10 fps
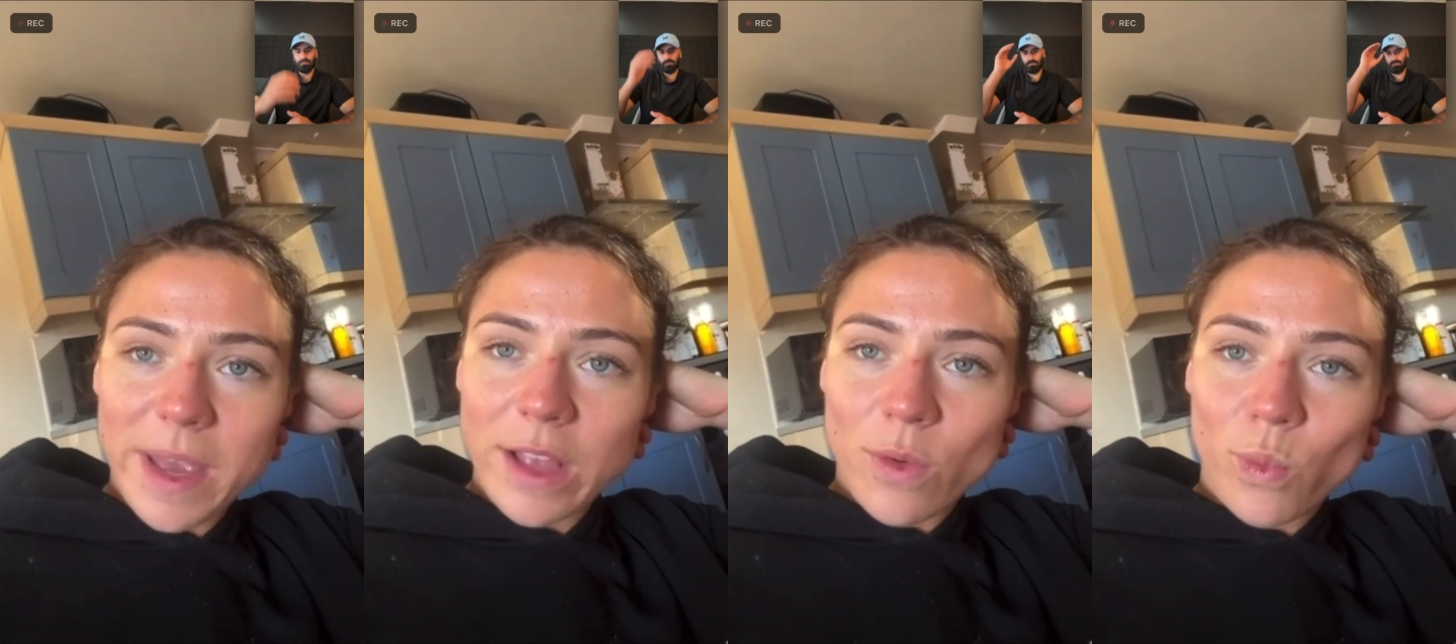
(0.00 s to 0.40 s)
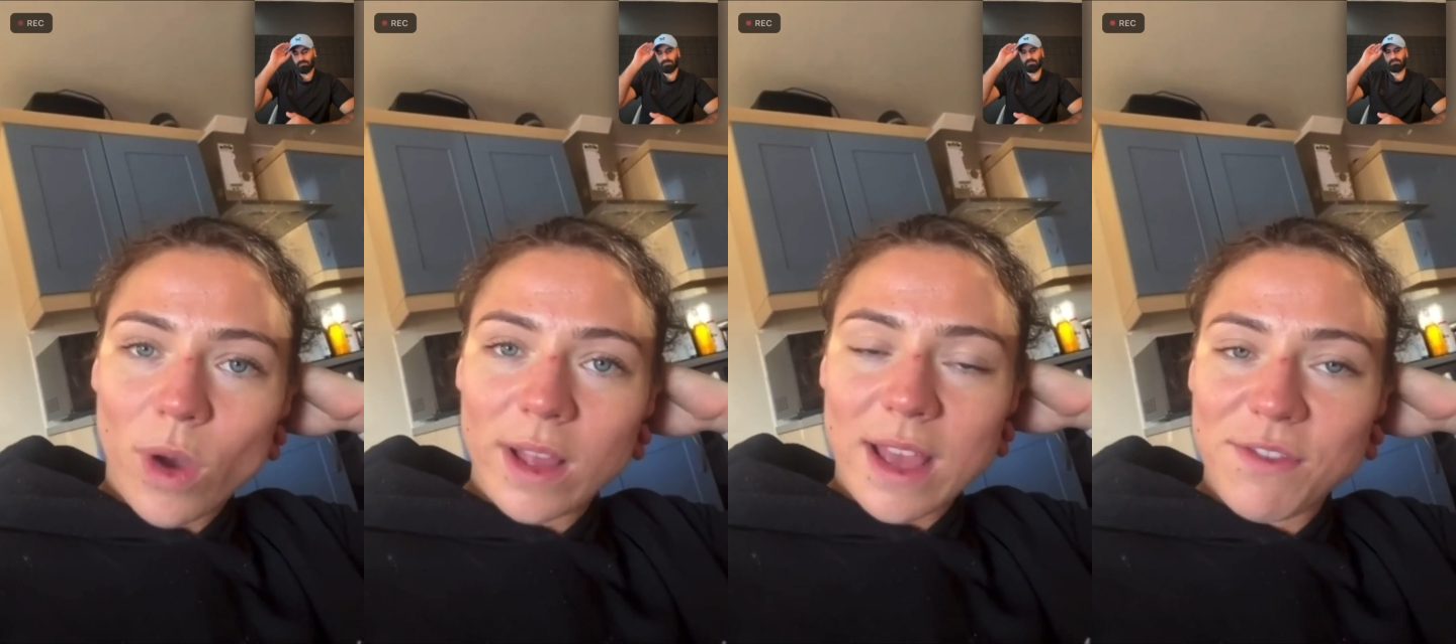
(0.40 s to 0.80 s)
competing
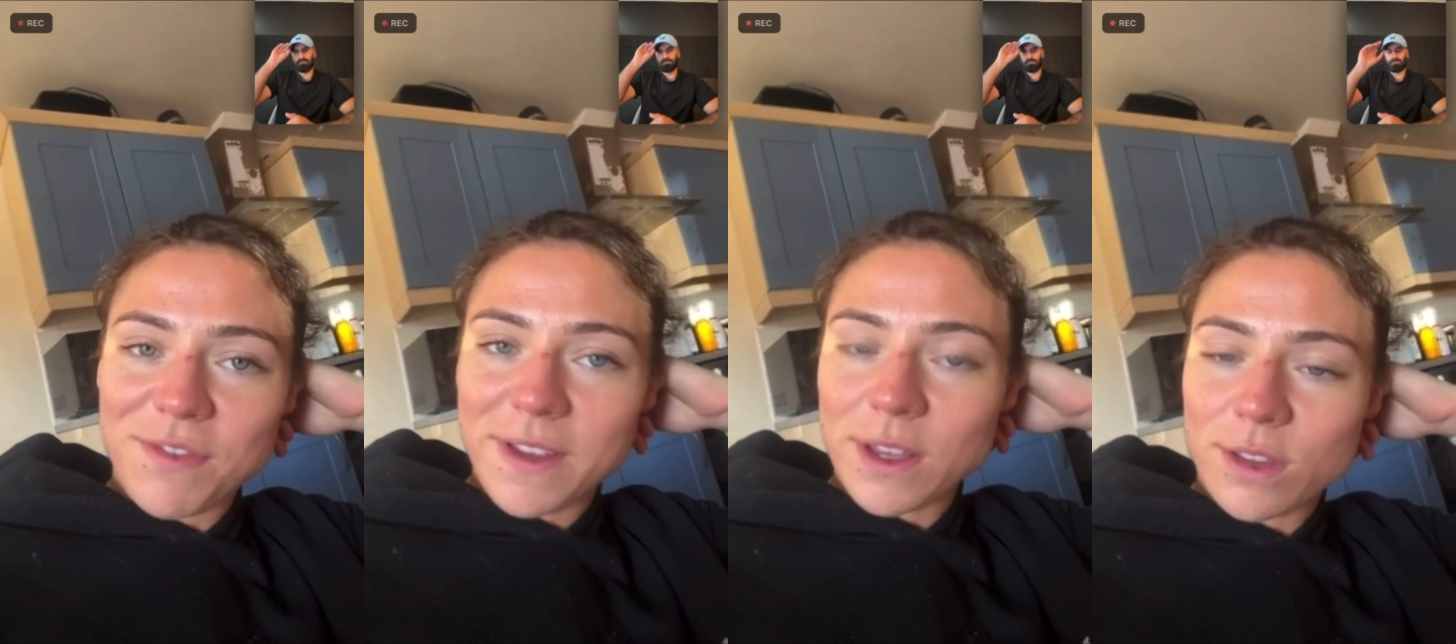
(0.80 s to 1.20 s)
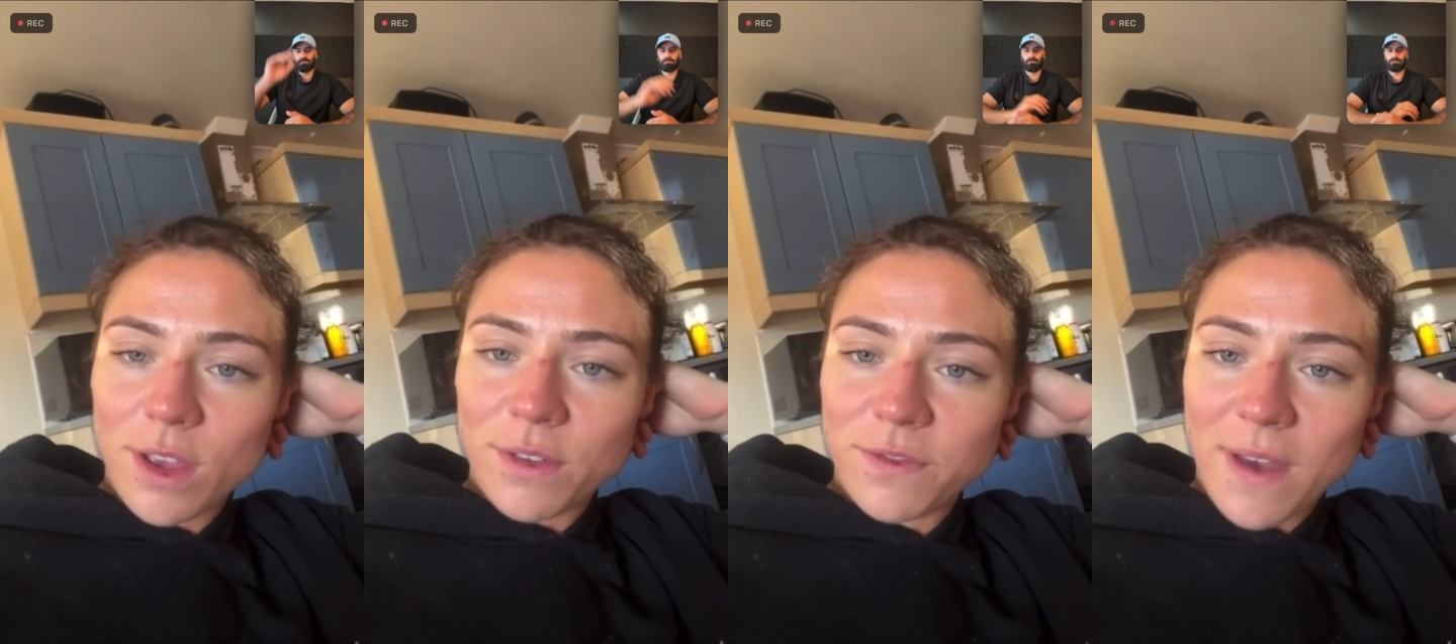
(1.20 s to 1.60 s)
on one,
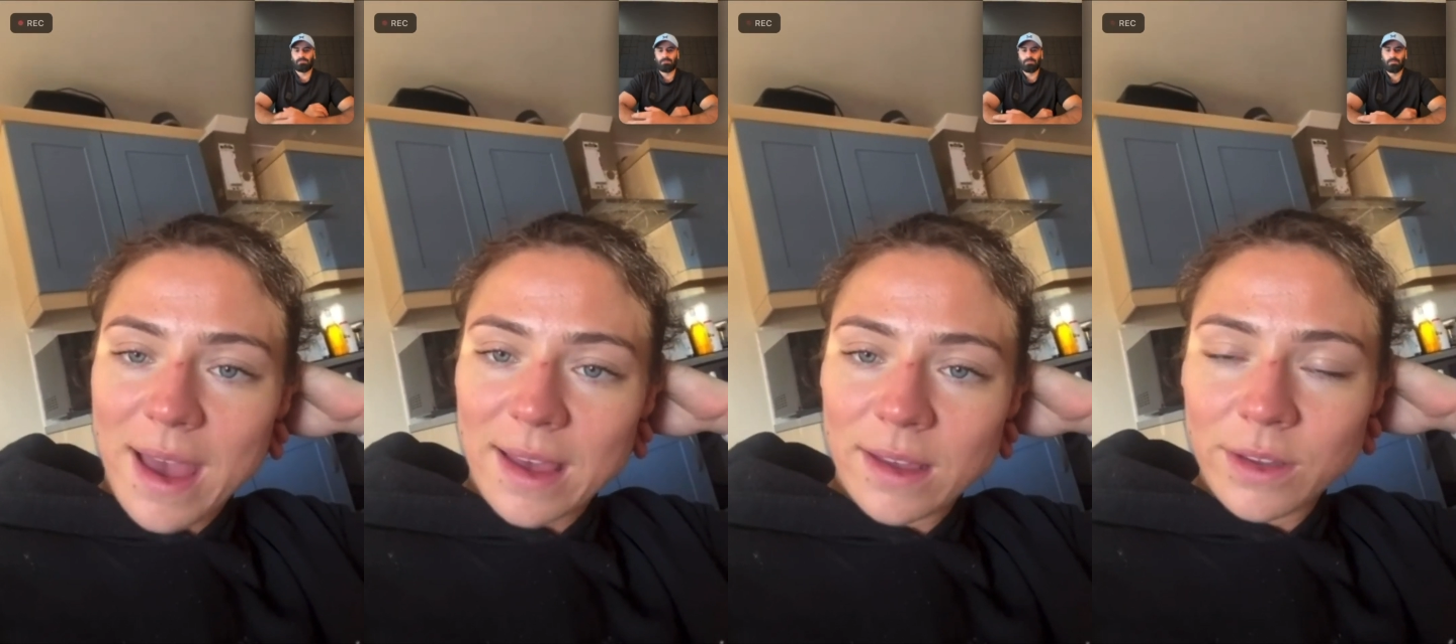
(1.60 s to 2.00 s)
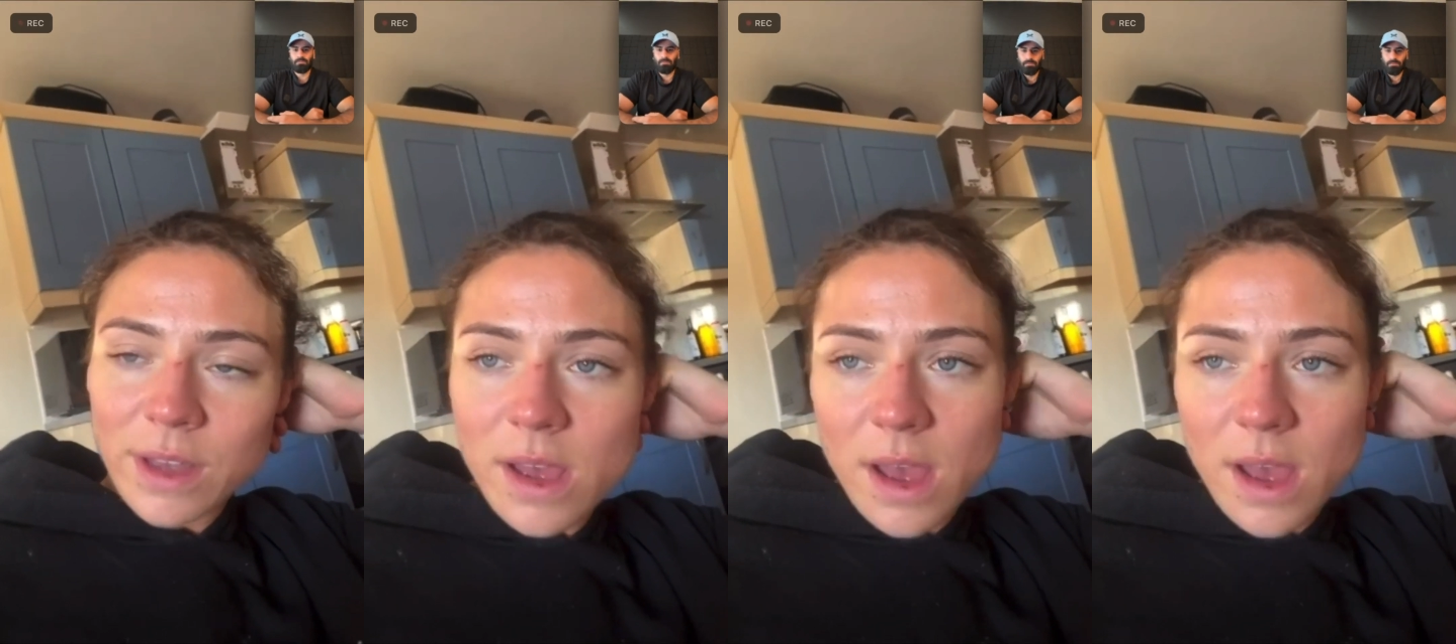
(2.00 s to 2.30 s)
everything's so fair.